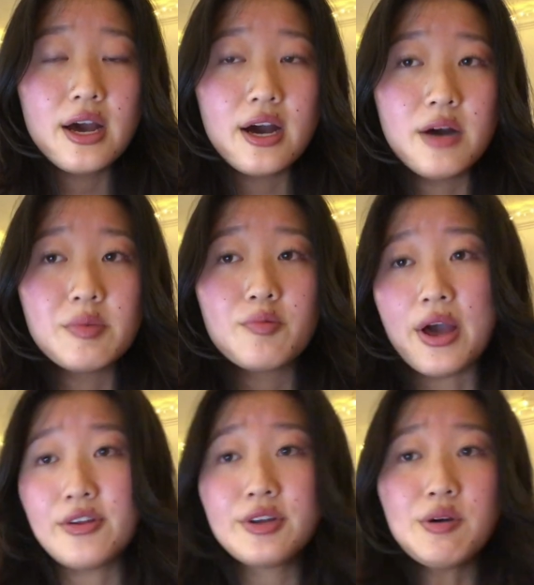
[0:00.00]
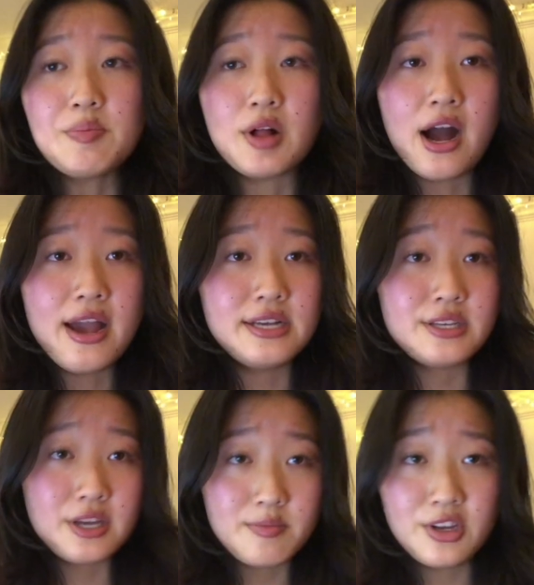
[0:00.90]
Um, whether you apply as a
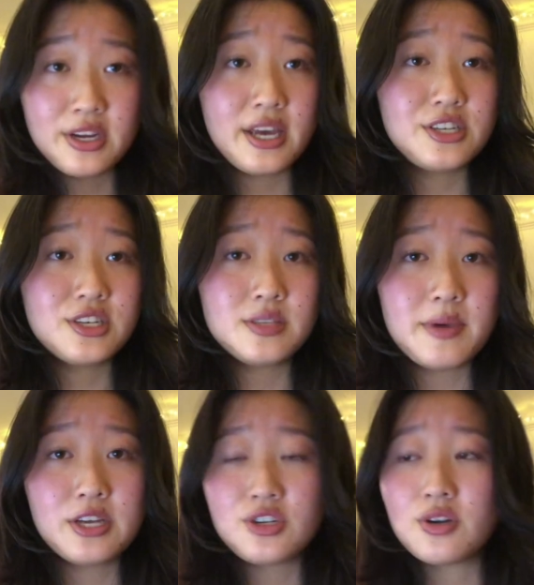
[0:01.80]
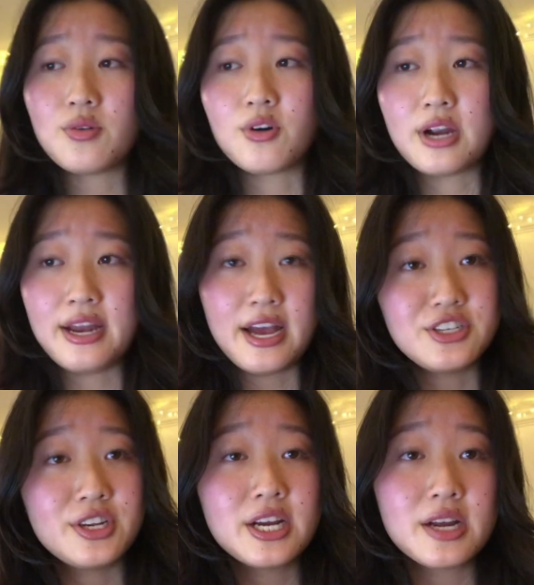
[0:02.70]
communications major or an
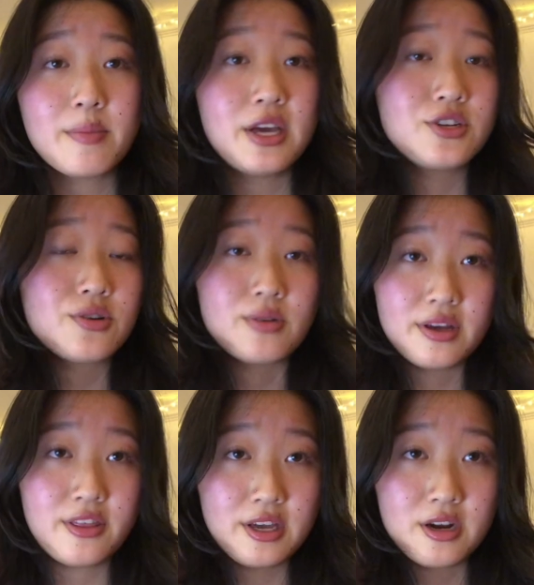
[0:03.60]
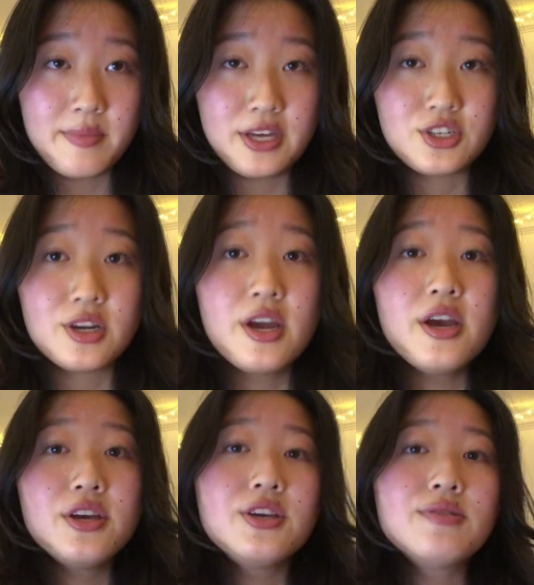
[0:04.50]
engineering major or a theater major,
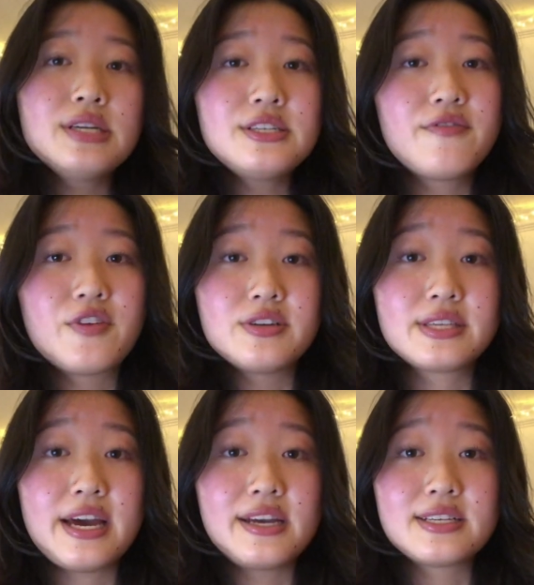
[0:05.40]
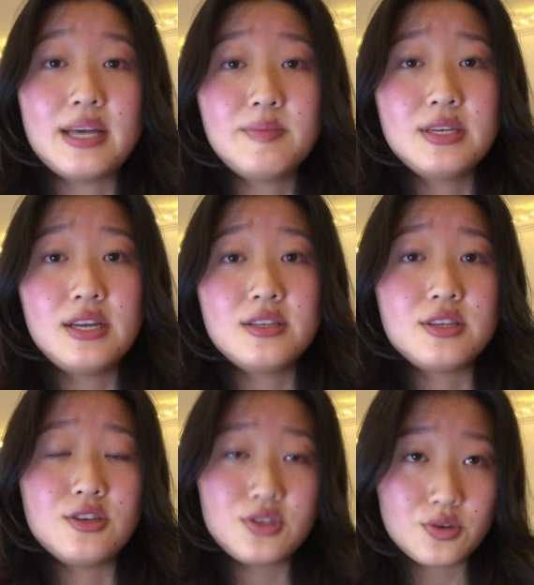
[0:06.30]
you need to first get accepted into
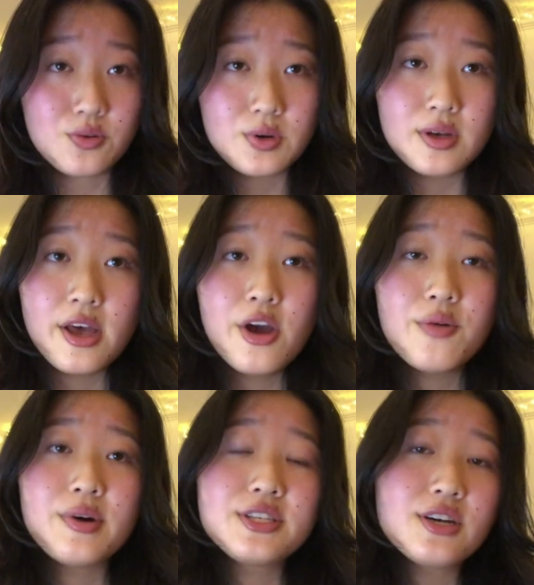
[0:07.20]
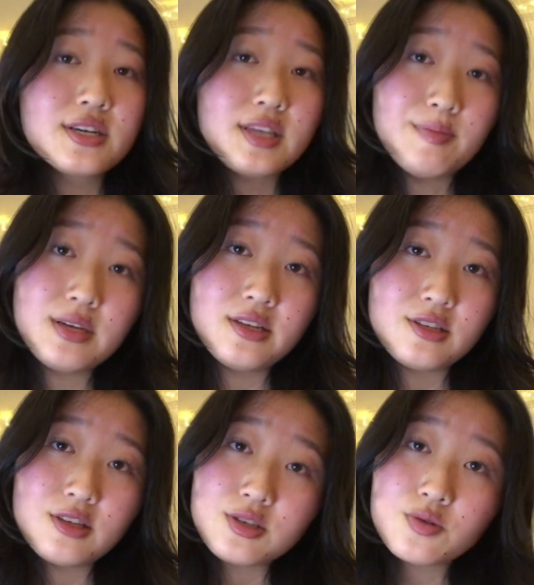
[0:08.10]
the school. Once you're accepted
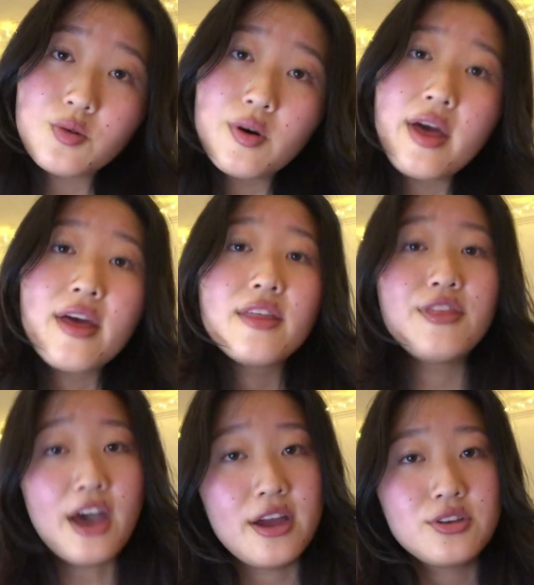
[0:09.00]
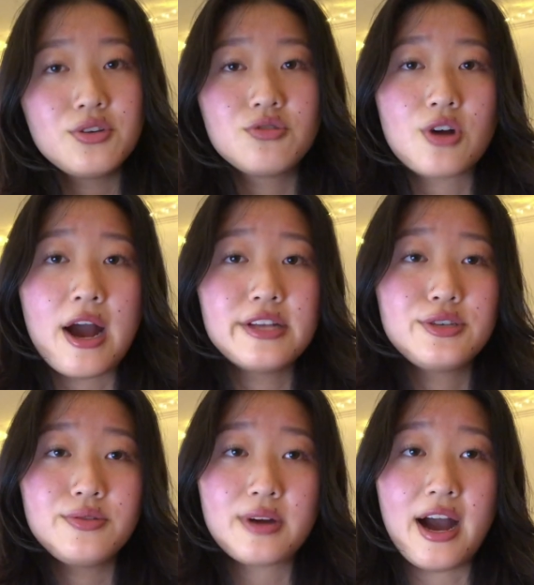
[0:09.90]
into the school, then you try
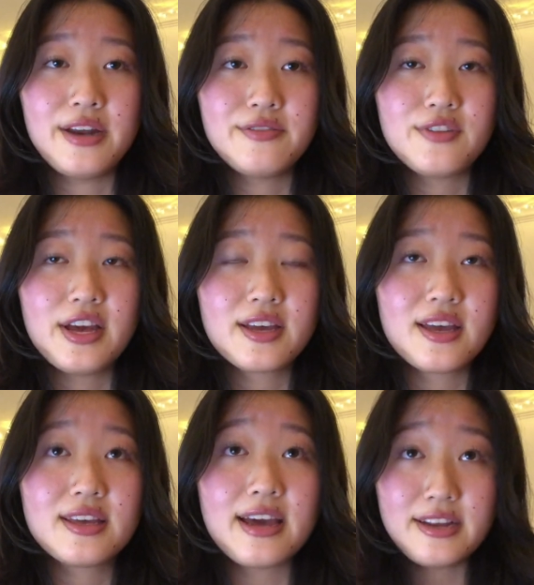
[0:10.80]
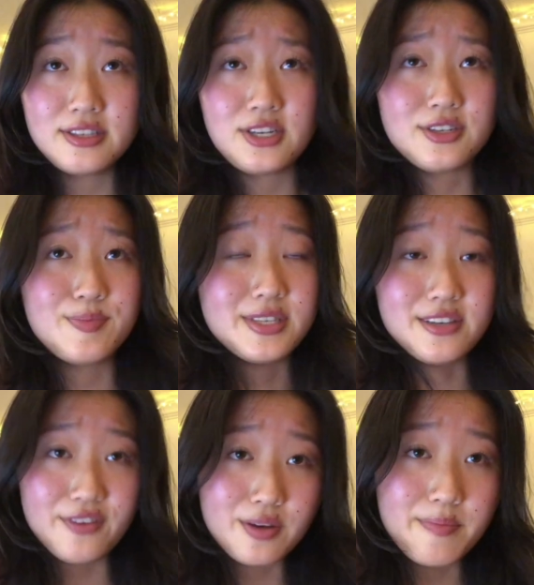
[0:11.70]
to kind of like get into your
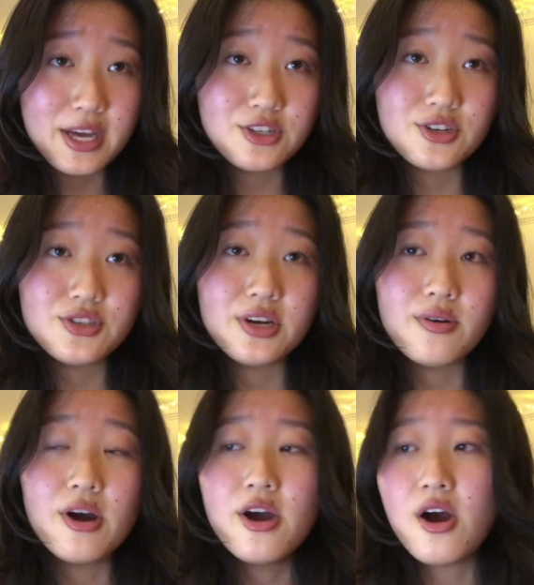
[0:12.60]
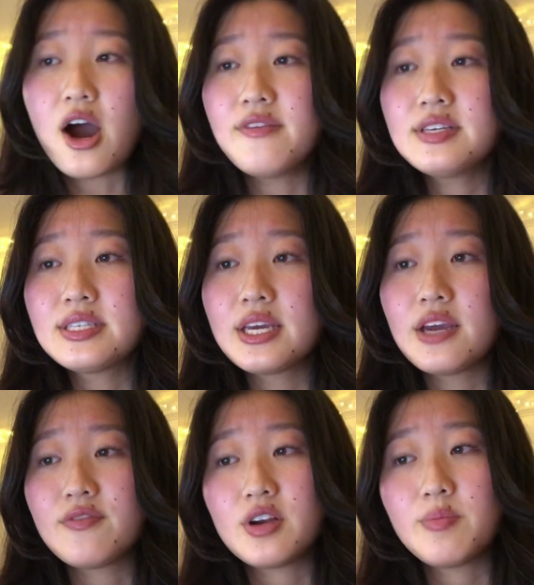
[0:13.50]
specific major. So obviously
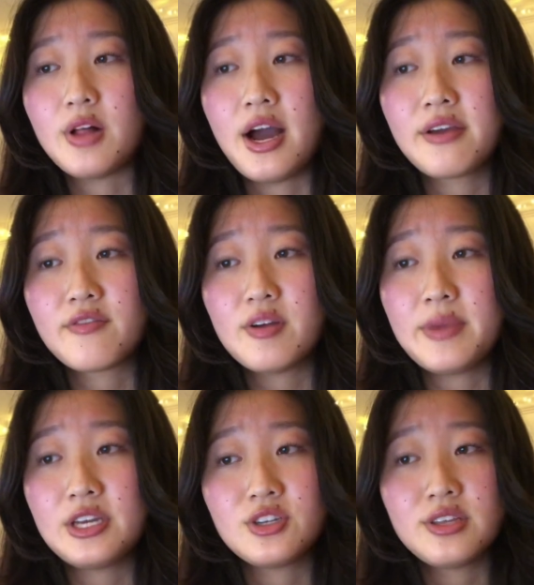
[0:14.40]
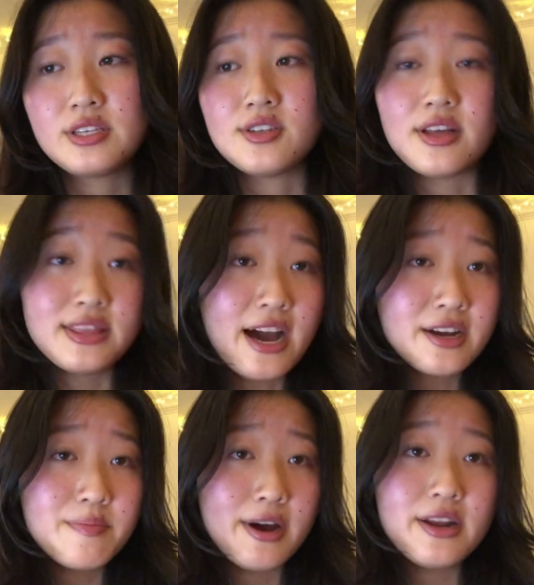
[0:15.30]
if you're applying for a major that's not that
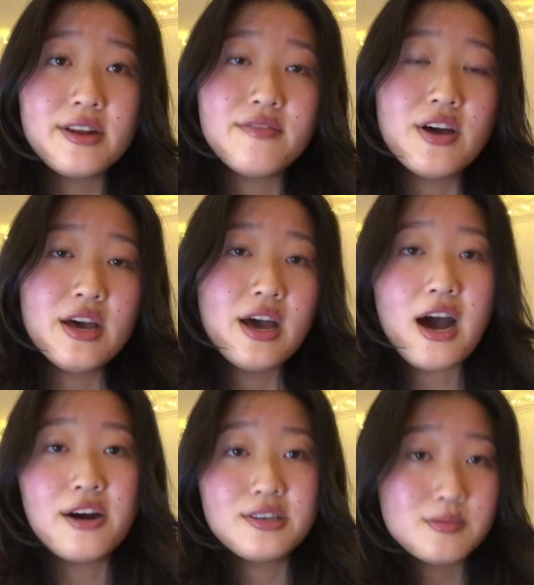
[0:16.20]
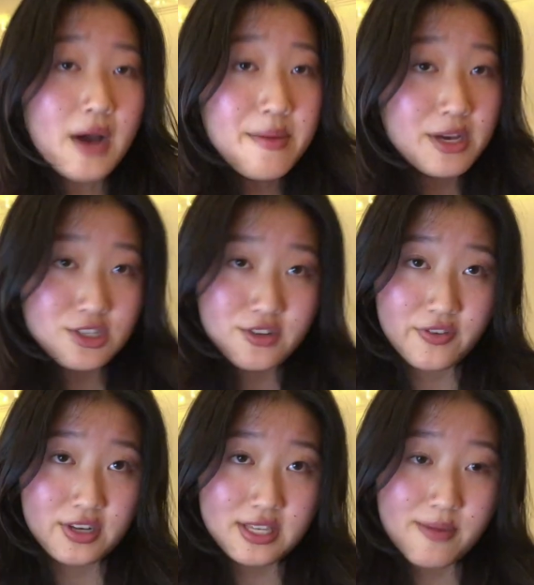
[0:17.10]
competitive, I'll use my major for
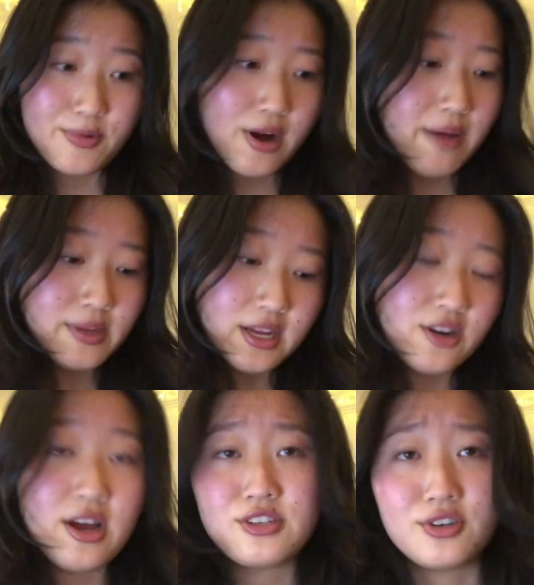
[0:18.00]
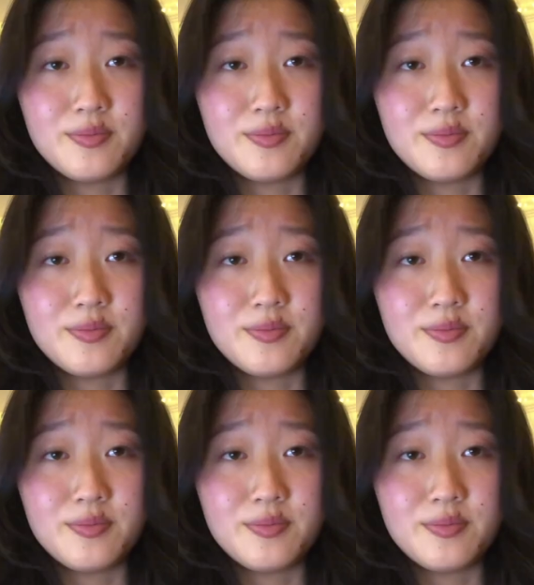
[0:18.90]
example, I'm an international